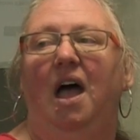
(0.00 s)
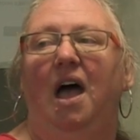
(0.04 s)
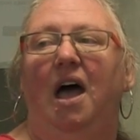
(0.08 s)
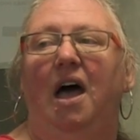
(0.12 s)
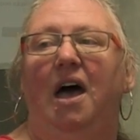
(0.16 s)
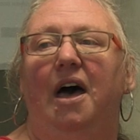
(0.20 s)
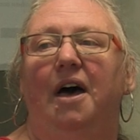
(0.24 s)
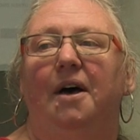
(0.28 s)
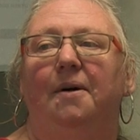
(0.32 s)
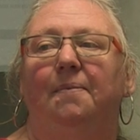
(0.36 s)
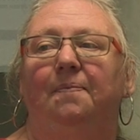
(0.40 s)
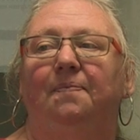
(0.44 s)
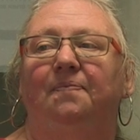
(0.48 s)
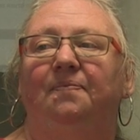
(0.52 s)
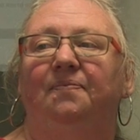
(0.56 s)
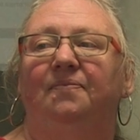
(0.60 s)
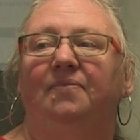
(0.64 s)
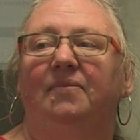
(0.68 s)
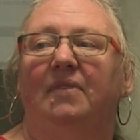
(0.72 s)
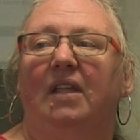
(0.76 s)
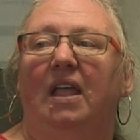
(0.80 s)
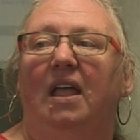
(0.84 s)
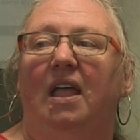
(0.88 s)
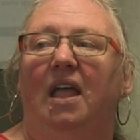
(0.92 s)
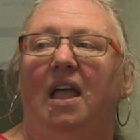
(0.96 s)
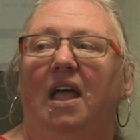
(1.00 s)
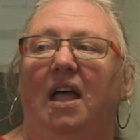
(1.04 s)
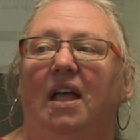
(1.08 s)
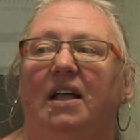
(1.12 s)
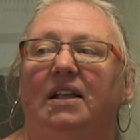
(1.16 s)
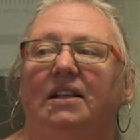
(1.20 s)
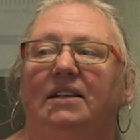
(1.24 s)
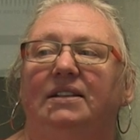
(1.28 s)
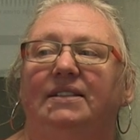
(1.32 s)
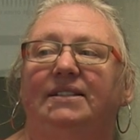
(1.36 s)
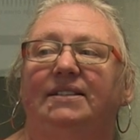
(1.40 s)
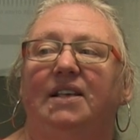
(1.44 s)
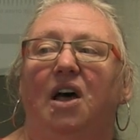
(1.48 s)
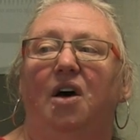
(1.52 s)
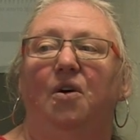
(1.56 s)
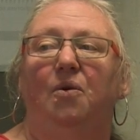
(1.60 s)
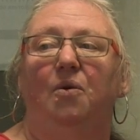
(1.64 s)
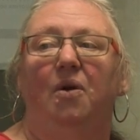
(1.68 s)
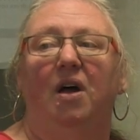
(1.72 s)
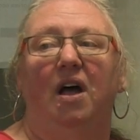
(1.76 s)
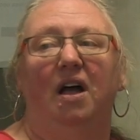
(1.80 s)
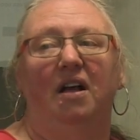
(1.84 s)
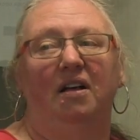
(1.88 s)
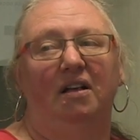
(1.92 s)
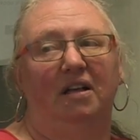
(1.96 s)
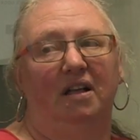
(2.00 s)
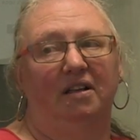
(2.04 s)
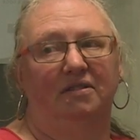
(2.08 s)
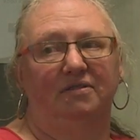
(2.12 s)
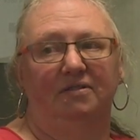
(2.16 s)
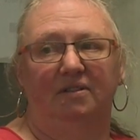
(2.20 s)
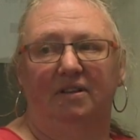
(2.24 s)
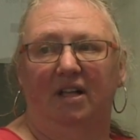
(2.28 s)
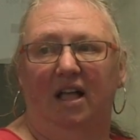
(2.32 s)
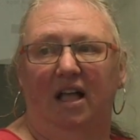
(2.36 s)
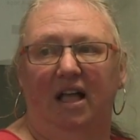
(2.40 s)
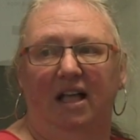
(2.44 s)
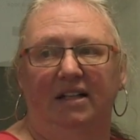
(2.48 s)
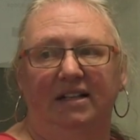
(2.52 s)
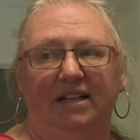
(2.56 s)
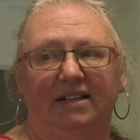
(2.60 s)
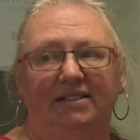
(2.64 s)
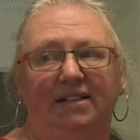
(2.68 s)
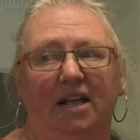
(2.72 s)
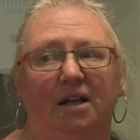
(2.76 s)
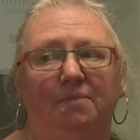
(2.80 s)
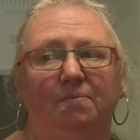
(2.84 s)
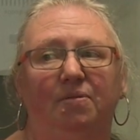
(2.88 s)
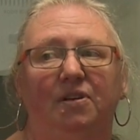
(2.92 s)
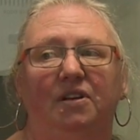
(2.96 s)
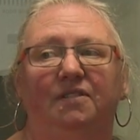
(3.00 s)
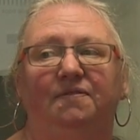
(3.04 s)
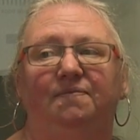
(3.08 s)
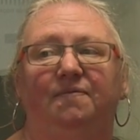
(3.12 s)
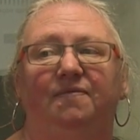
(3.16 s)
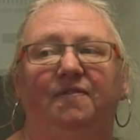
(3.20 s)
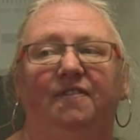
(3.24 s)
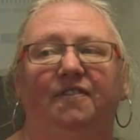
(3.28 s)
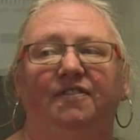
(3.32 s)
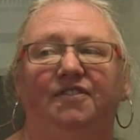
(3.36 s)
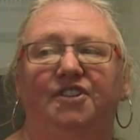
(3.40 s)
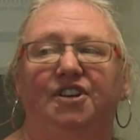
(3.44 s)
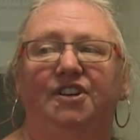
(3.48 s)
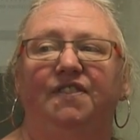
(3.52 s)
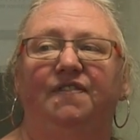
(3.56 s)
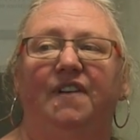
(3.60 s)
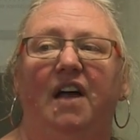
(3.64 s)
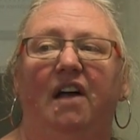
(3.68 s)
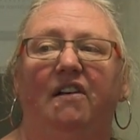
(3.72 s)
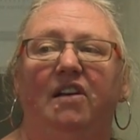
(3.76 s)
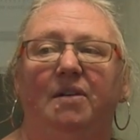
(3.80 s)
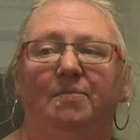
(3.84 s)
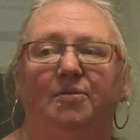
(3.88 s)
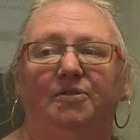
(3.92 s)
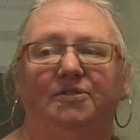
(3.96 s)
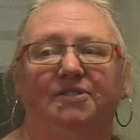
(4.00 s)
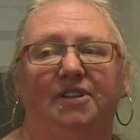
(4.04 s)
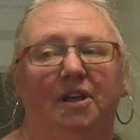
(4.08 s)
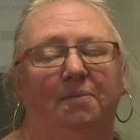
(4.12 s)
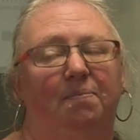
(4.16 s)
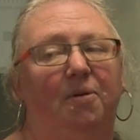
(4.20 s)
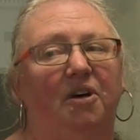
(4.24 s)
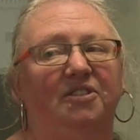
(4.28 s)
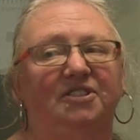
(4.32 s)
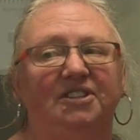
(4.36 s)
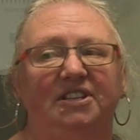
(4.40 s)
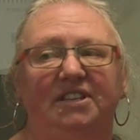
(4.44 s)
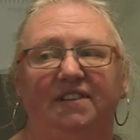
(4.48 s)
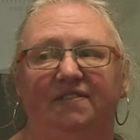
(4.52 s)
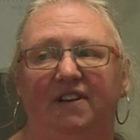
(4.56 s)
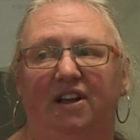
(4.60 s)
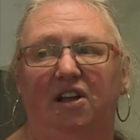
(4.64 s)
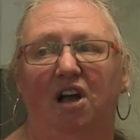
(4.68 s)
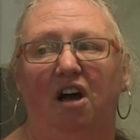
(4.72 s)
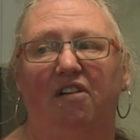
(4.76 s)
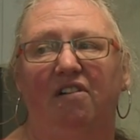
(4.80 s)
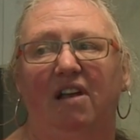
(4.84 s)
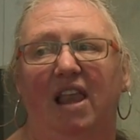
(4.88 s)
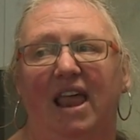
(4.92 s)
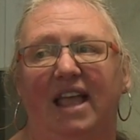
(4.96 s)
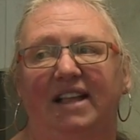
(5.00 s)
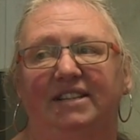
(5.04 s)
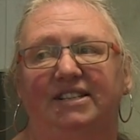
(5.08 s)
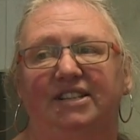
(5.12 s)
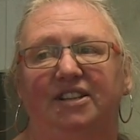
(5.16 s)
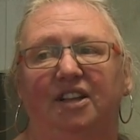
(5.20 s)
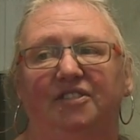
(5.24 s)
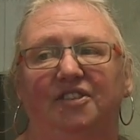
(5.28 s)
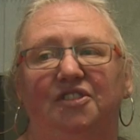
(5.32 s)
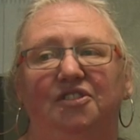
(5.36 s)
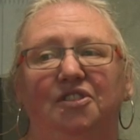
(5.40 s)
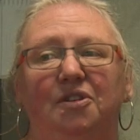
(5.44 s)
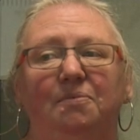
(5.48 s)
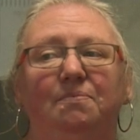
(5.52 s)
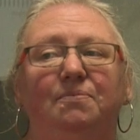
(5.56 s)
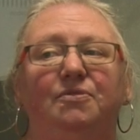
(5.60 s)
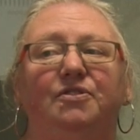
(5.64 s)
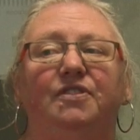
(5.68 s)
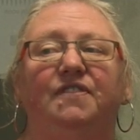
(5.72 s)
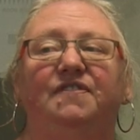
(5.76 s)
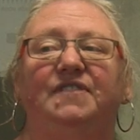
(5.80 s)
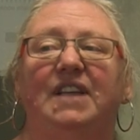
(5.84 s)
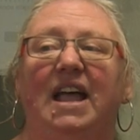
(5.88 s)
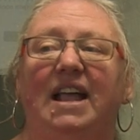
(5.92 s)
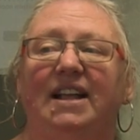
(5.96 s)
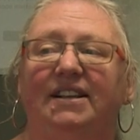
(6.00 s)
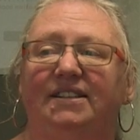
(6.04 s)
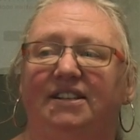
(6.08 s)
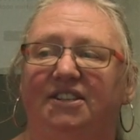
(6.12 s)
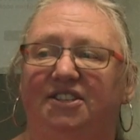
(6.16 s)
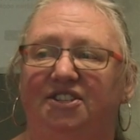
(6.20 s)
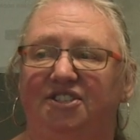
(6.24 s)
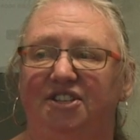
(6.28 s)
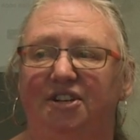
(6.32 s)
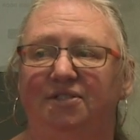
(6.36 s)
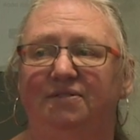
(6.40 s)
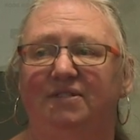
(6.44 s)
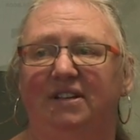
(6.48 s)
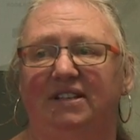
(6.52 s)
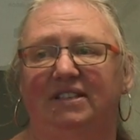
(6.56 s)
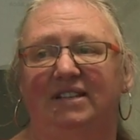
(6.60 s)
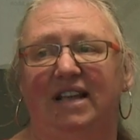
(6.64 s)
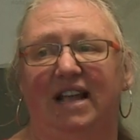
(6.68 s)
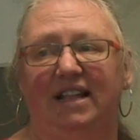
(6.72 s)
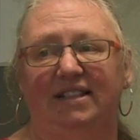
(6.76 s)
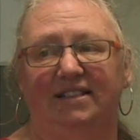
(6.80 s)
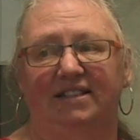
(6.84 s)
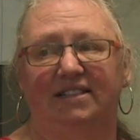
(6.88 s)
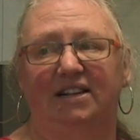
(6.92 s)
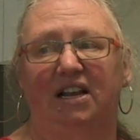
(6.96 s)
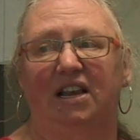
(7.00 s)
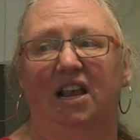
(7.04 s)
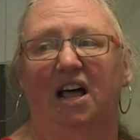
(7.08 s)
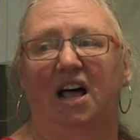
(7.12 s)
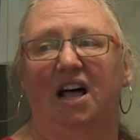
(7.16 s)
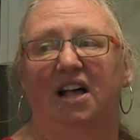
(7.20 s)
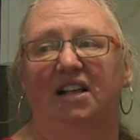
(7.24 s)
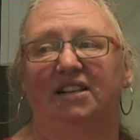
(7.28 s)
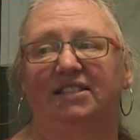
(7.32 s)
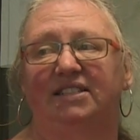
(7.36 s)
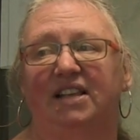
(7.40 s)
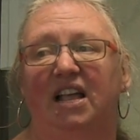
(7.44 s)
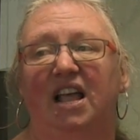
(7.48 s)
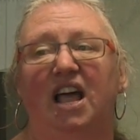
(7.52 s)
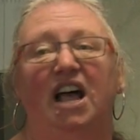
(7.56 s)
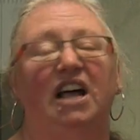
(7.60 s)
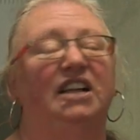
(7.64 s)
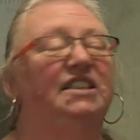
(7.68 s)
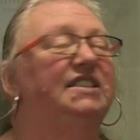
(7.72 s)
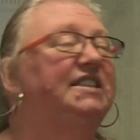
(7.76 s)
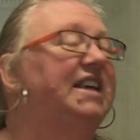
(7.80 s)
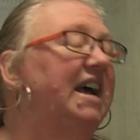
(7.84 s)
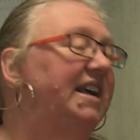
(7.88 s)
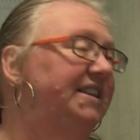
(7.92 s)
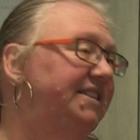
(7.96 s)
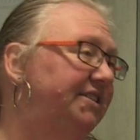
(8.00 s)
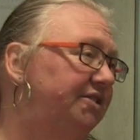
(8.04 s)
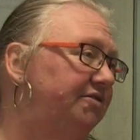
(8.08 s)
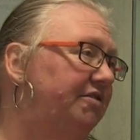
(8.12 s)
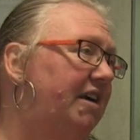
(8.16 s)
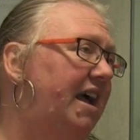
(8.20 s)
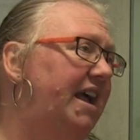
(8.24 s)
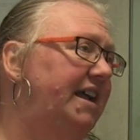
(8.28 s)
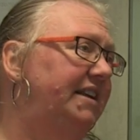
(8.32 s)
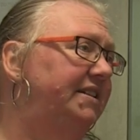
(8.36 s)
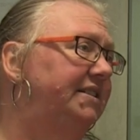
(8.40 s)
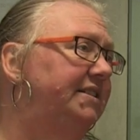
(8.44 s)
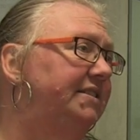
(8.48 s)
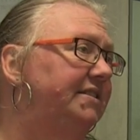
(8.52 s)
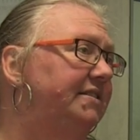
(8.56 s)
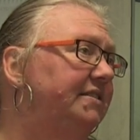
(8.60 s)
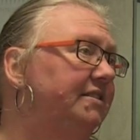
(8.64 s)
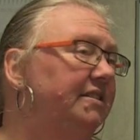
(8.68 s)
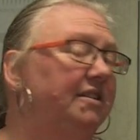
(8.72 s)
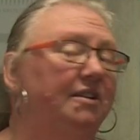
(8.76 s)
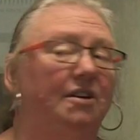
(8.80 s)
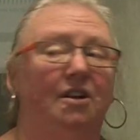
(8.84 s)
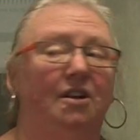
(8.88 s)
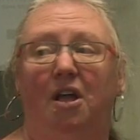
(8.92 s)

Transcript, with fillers: Um, so an example of two variables that are positively correlated are the number of days a student attends class and test grades.